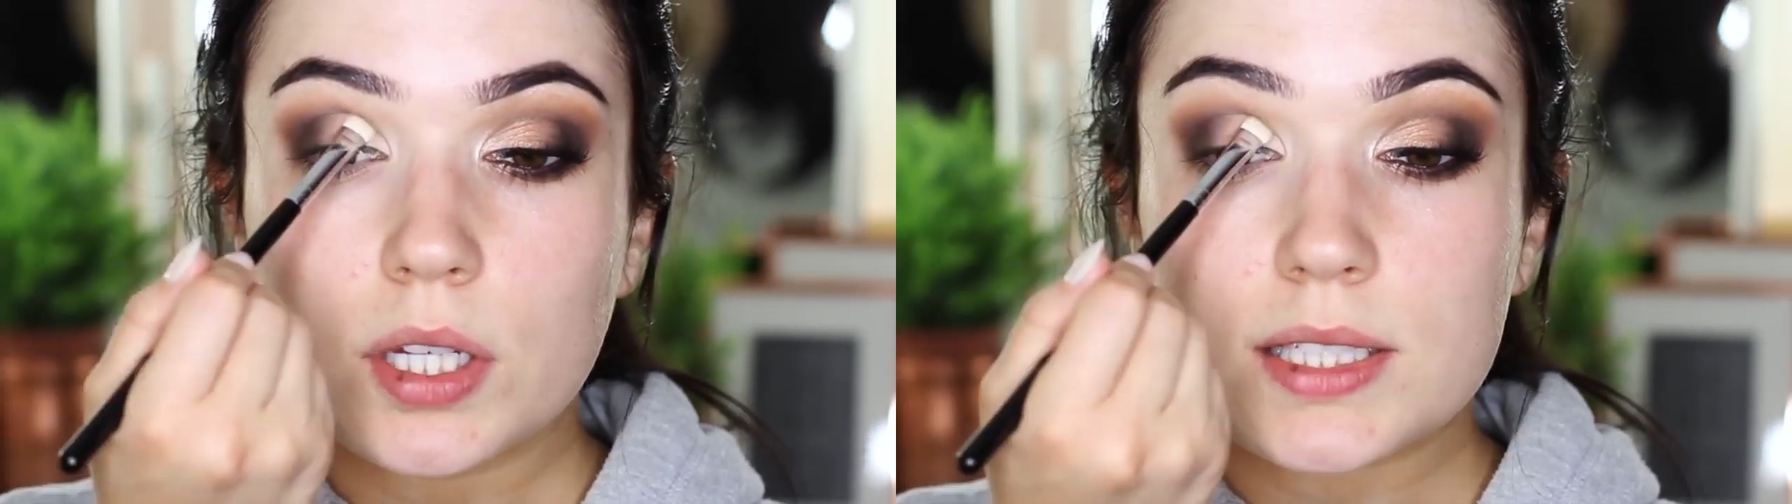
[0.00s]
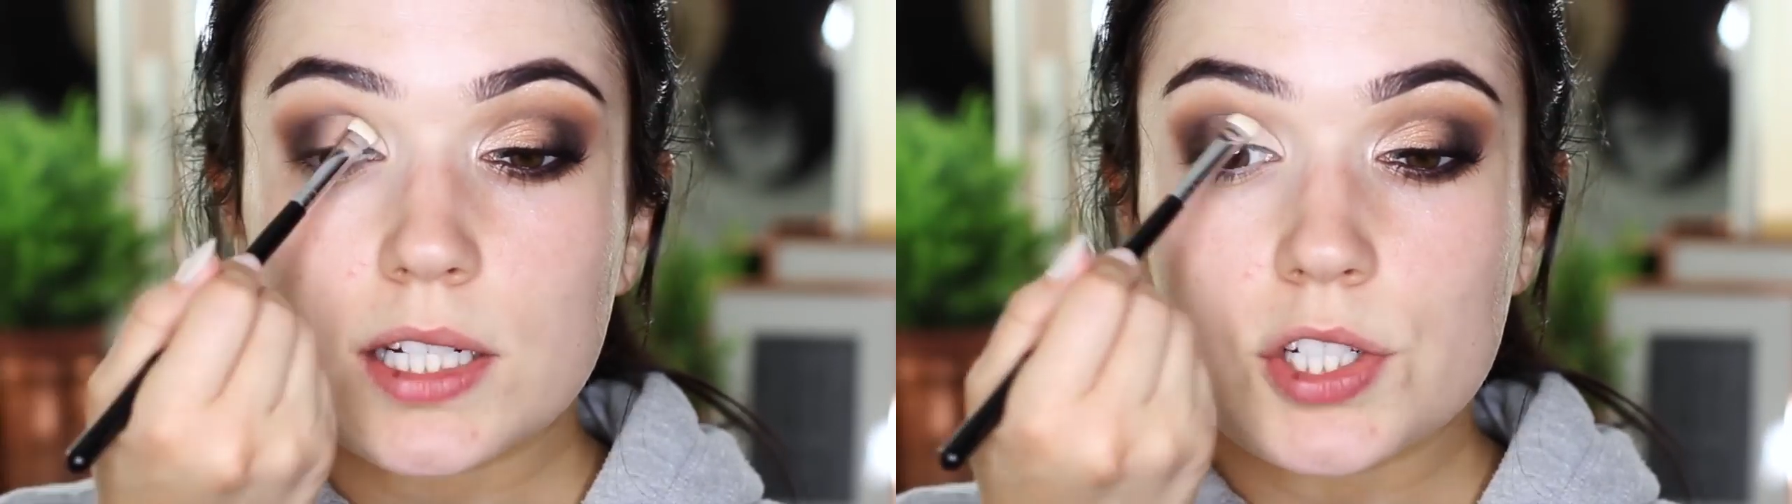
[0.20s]

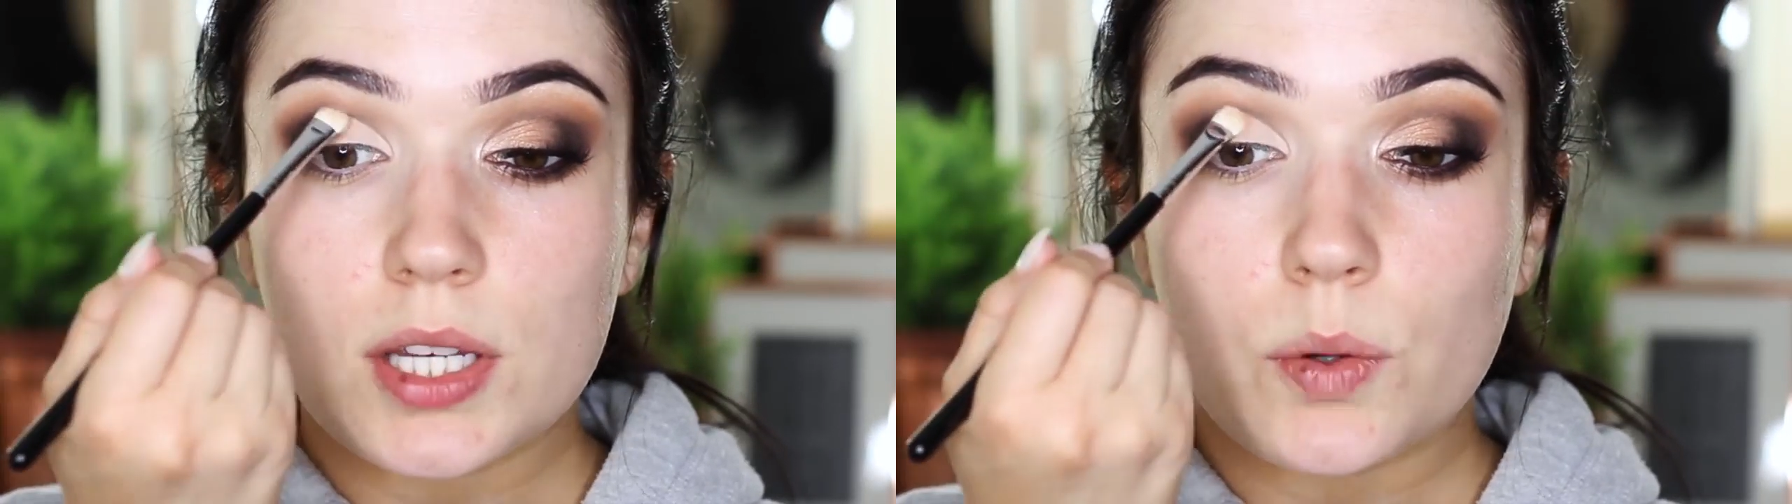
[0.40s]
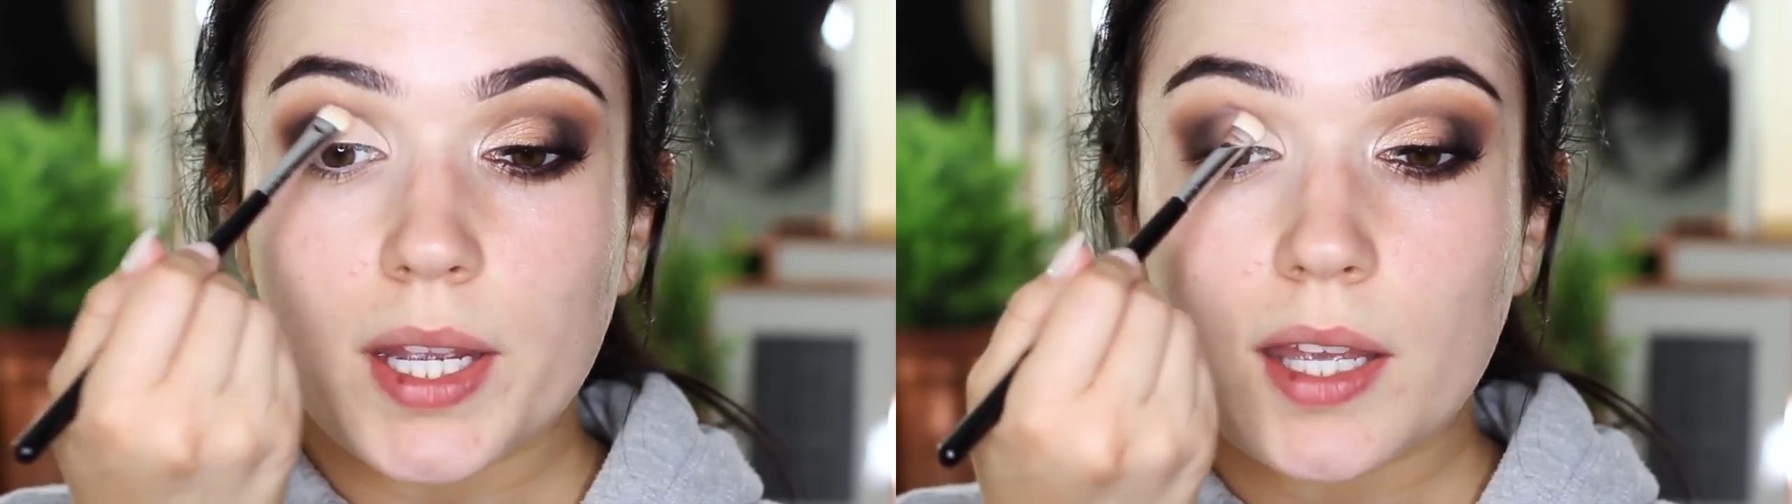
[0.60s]
It's actually
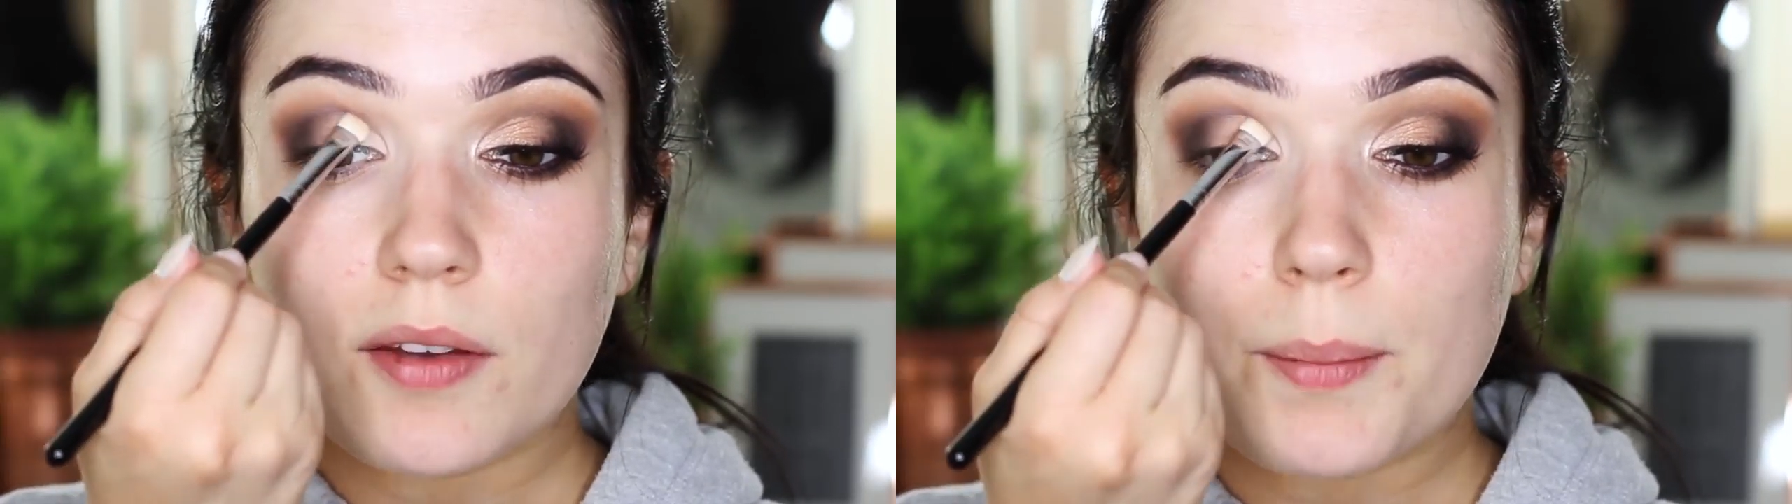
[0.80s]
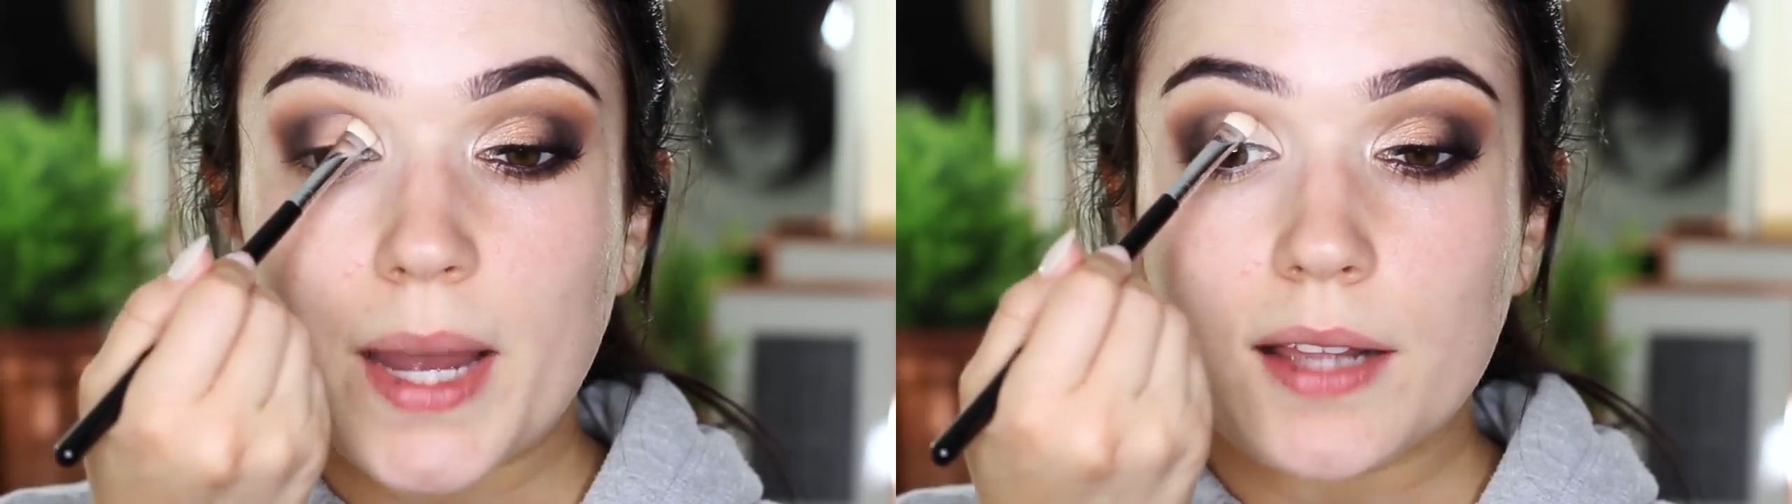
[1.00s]
quite a
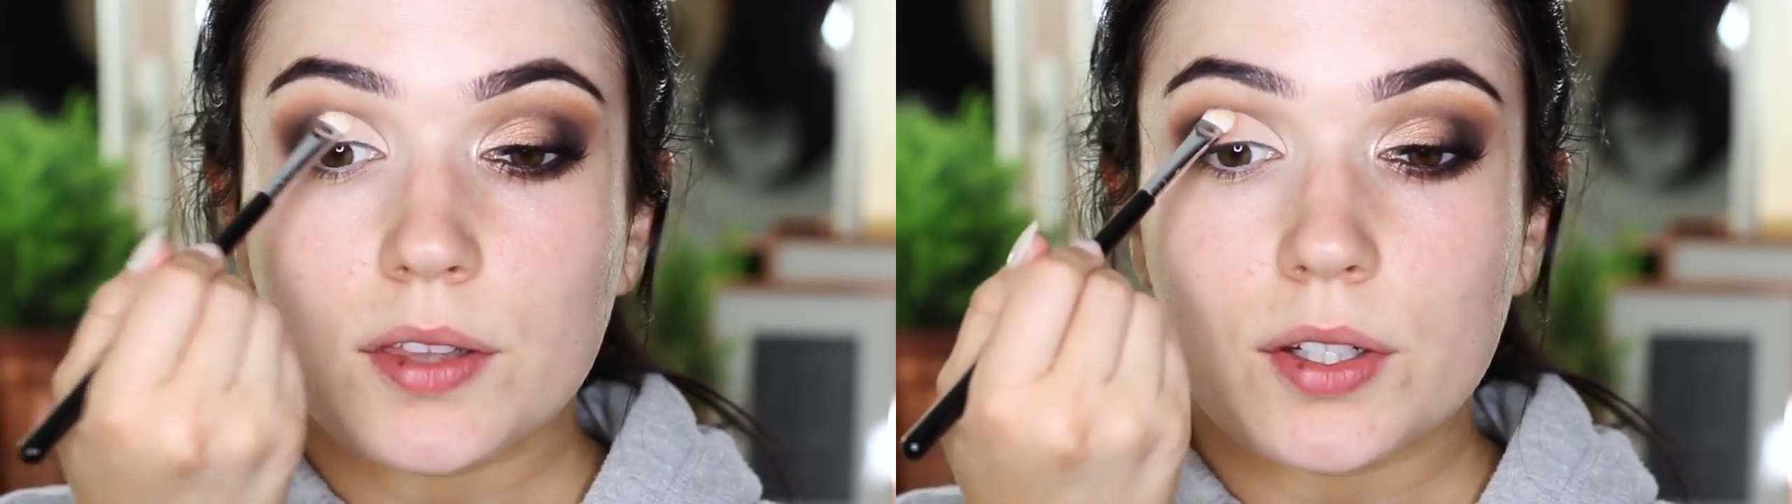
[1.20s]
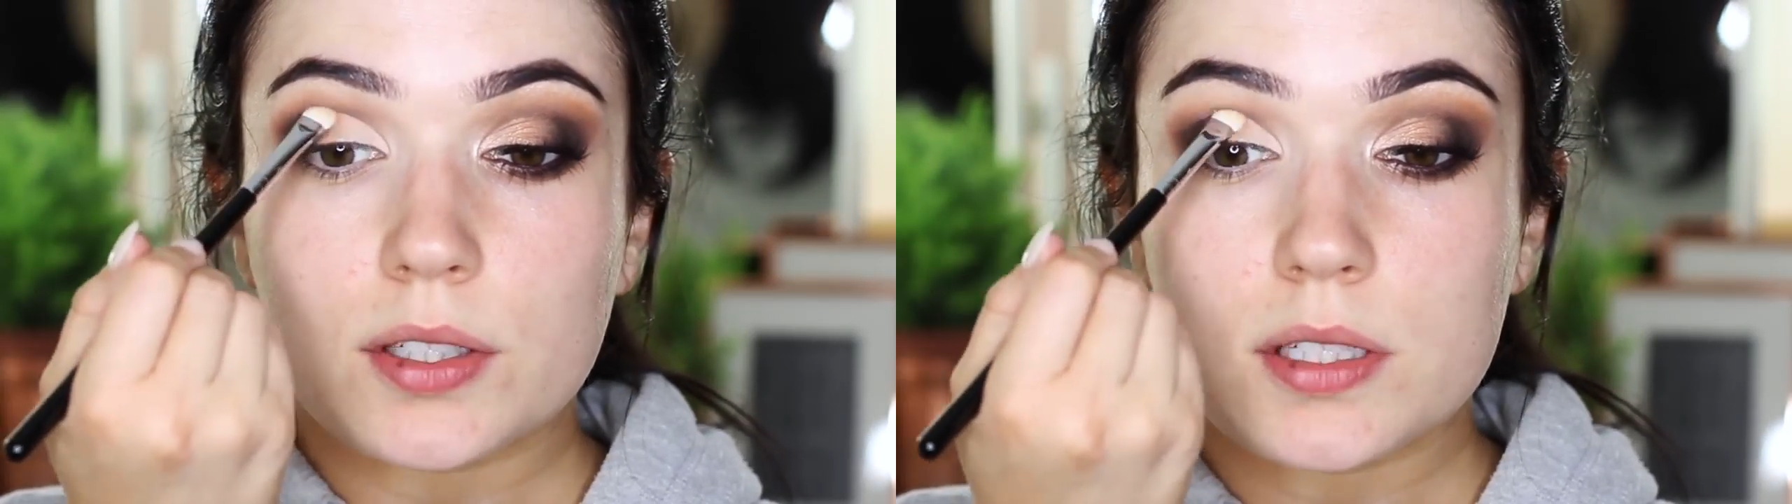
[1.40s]
matte
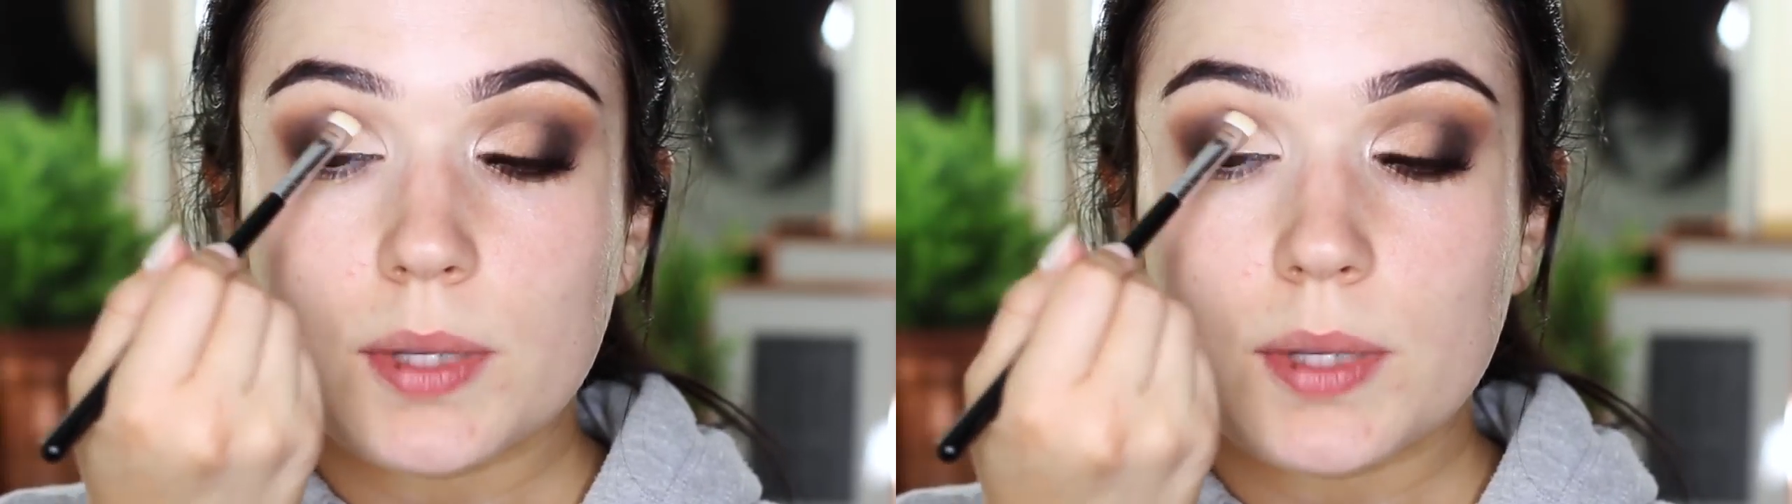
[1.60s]
look